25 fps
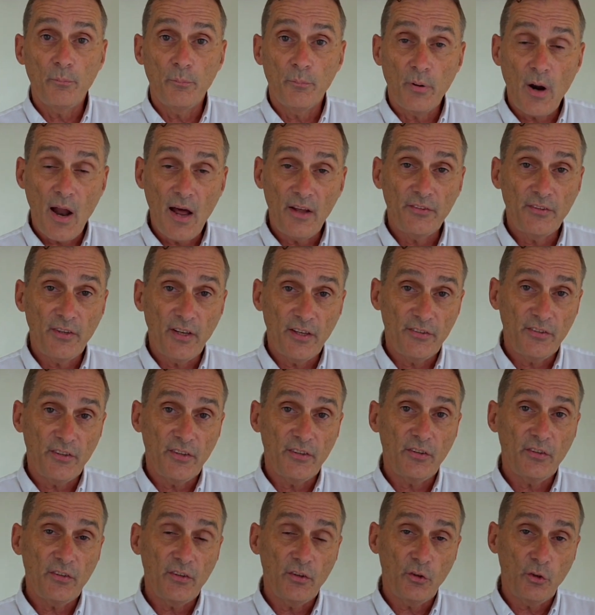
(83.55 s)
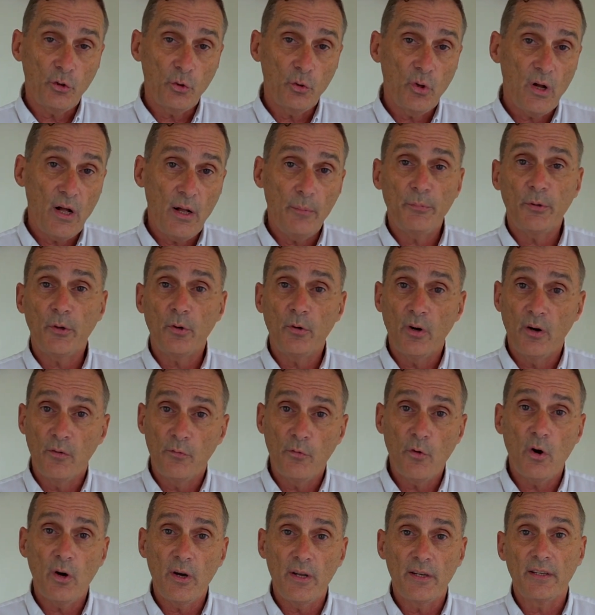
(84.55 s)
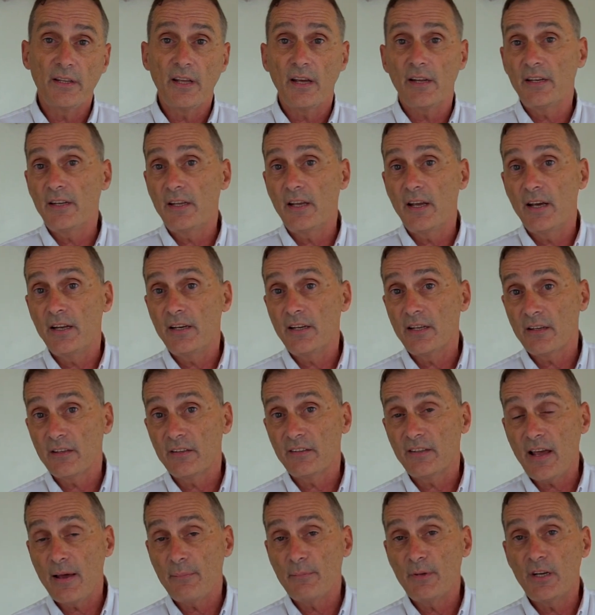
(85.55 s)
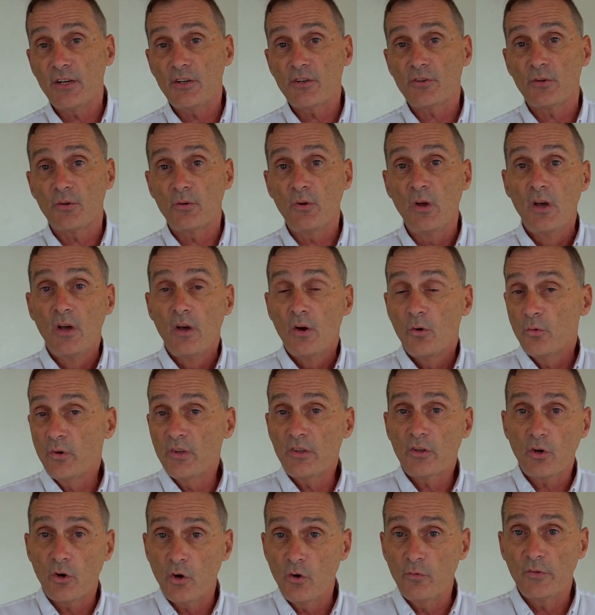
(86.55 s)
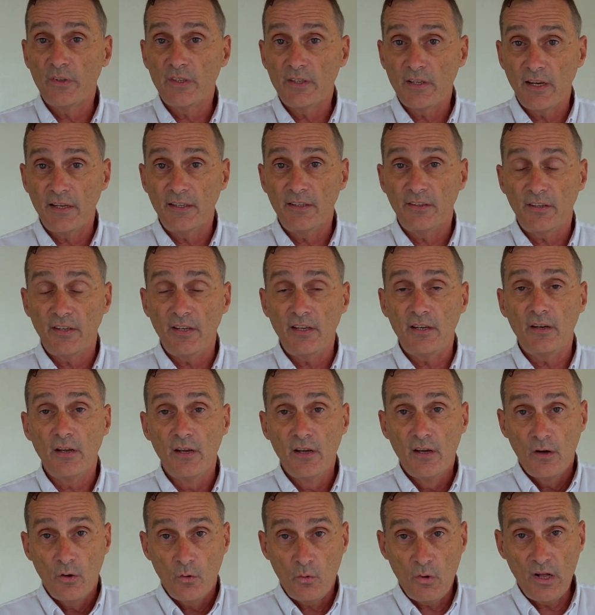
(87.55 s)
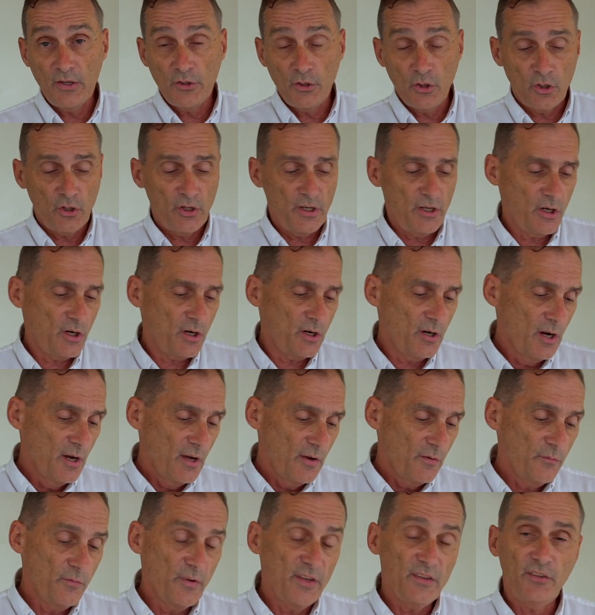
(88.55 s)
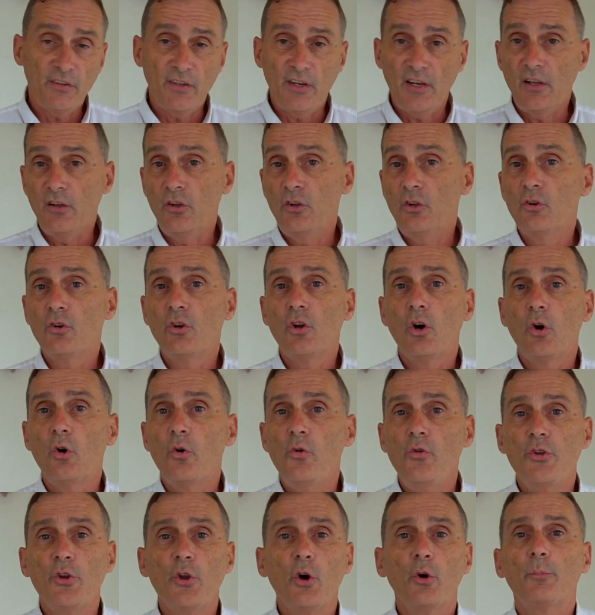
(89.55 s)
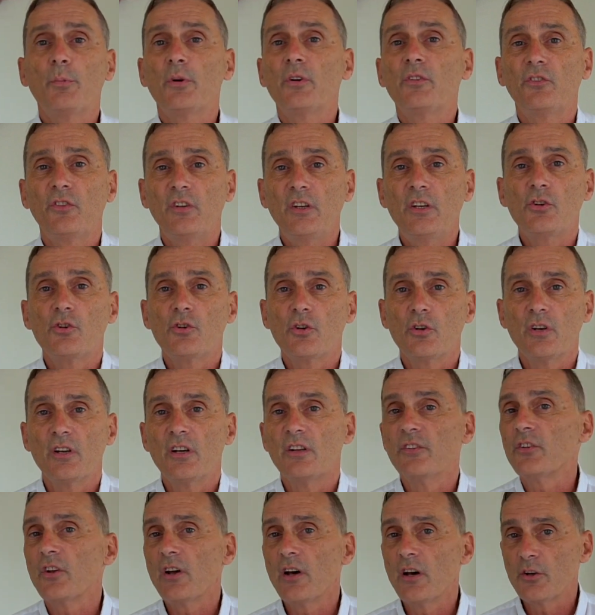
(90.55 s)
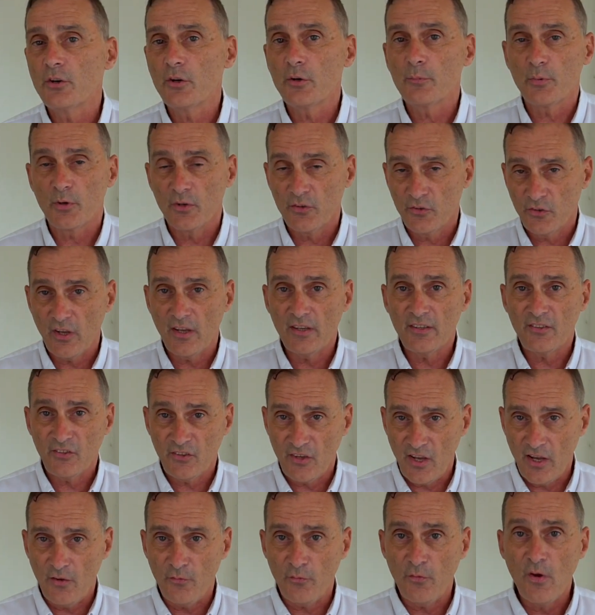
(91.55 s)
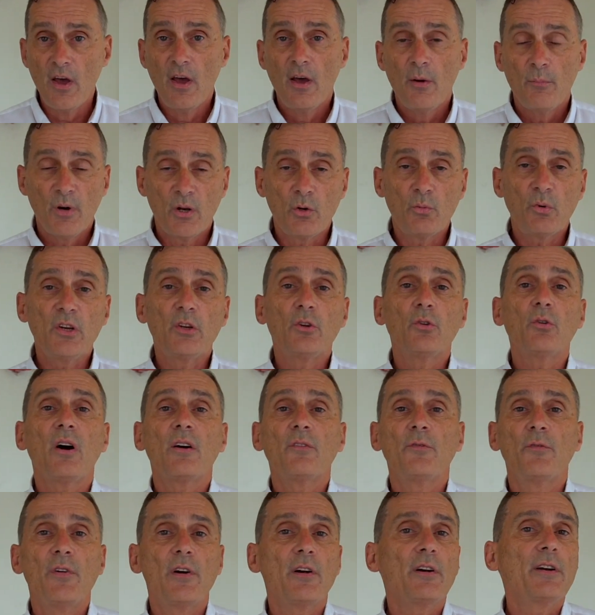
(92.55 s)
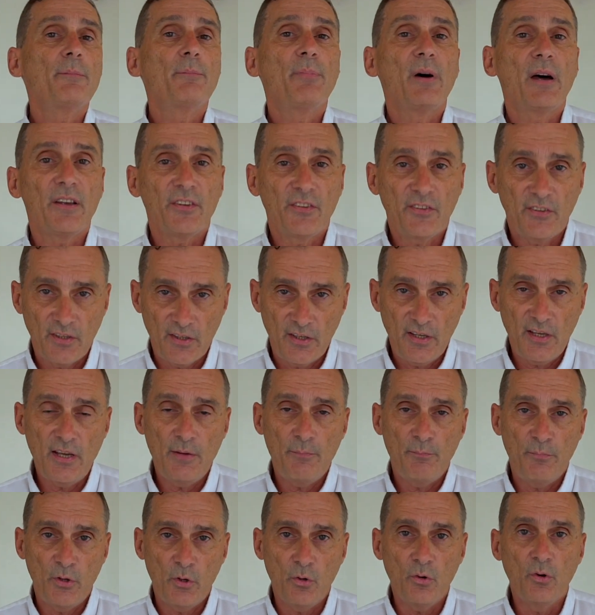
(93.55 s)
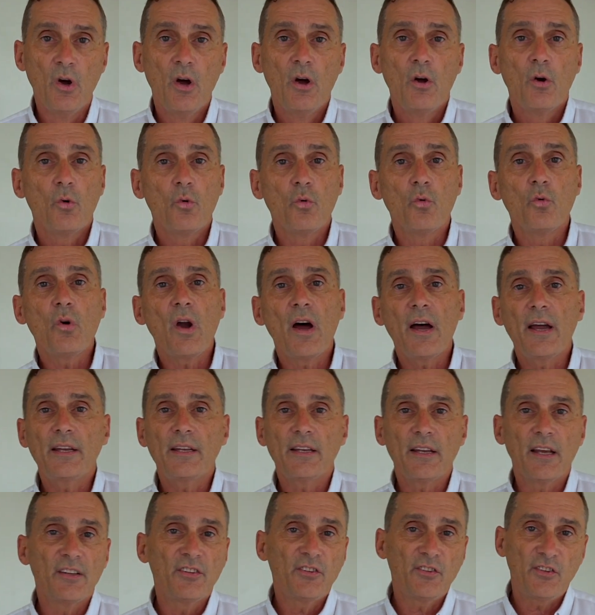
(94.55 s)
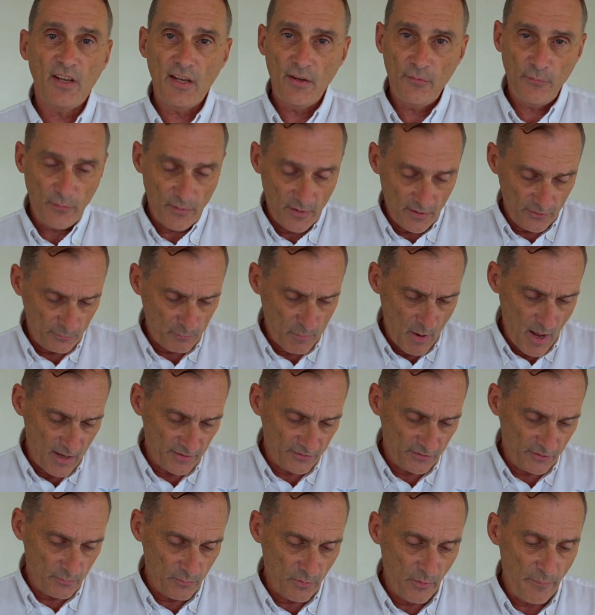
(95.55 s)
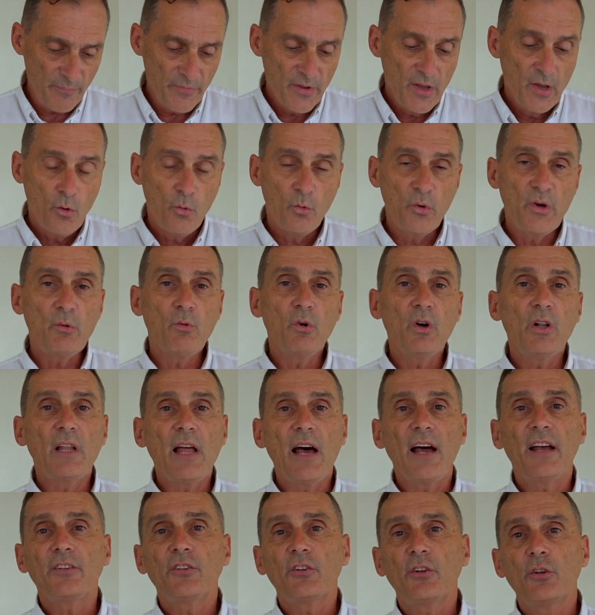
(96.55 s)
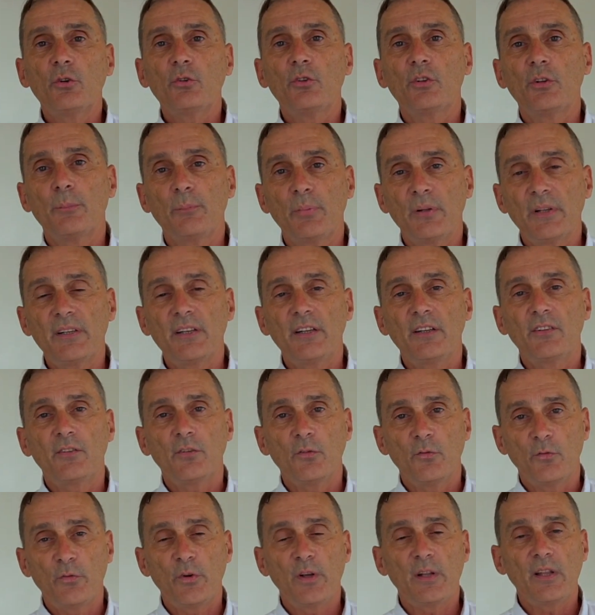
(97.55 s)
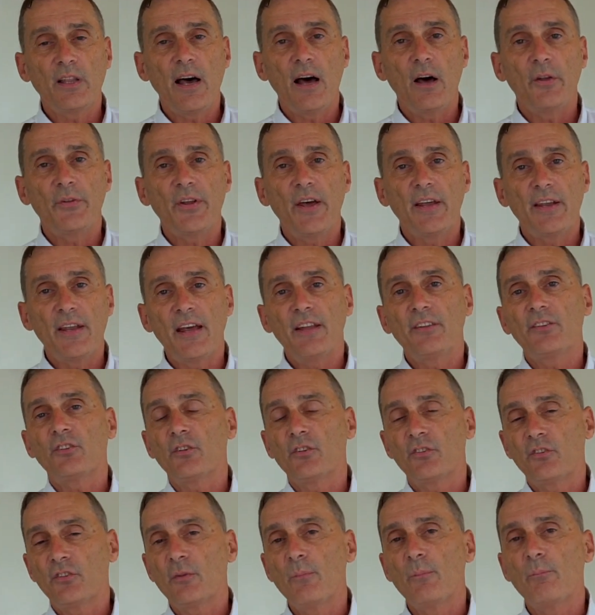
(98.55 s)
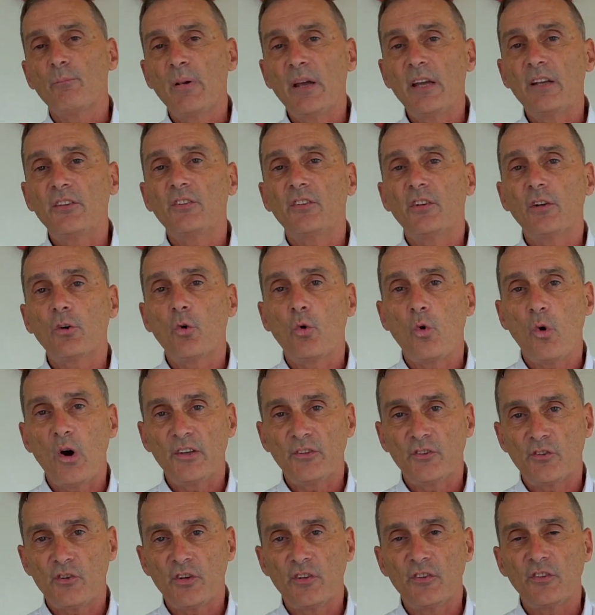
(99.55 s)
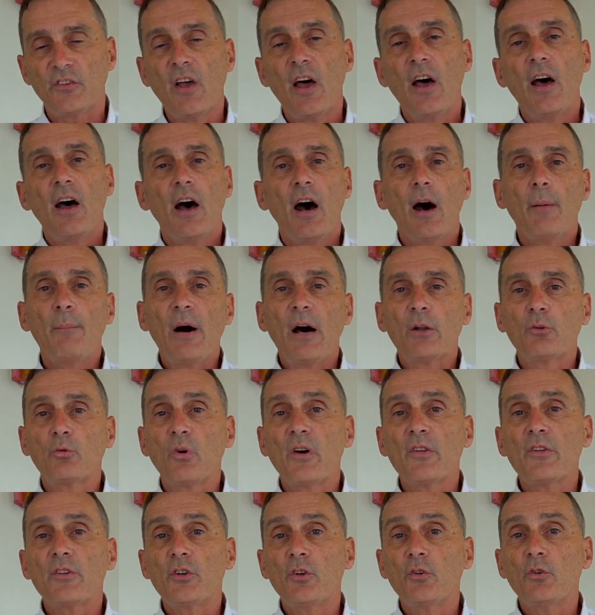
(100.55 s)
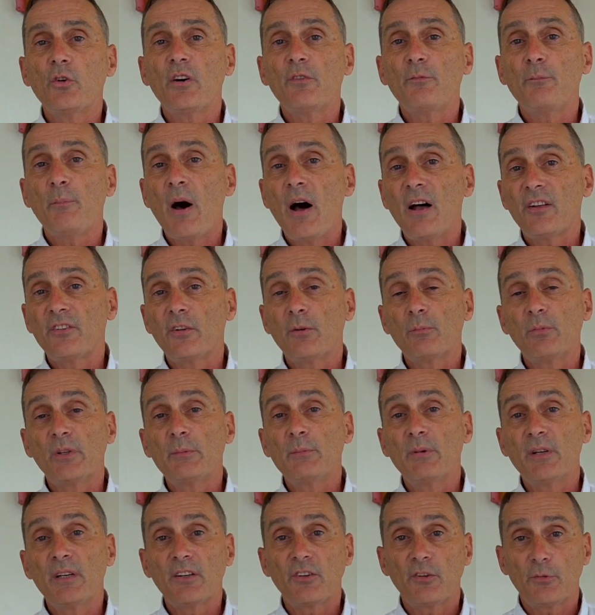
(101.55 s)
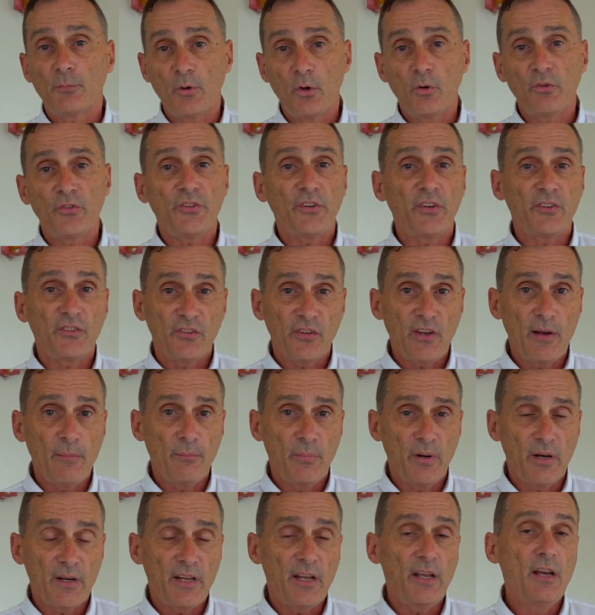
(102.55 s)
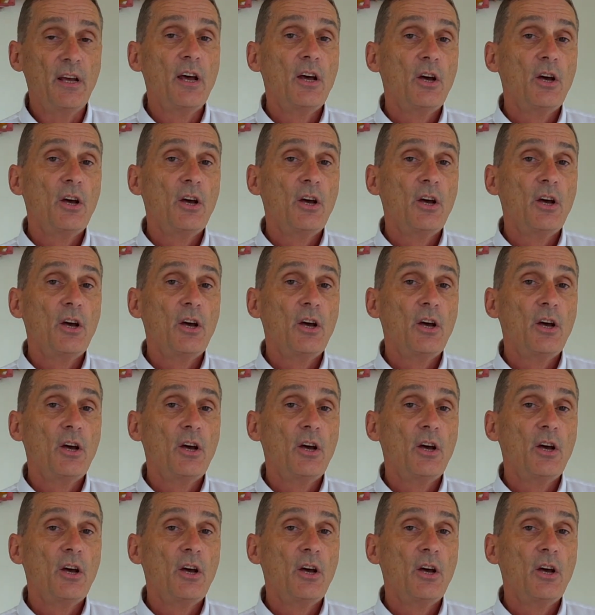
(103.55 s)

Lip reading: processes to help you avoid getting any contamination with COVID-19 while you're here visiting. You know, no procedure is 100% safe, but we do our very best to keep you right as safe as possible. We will ask you to please fill out and answer some basic questions about whether you have possibly been exposed to somebody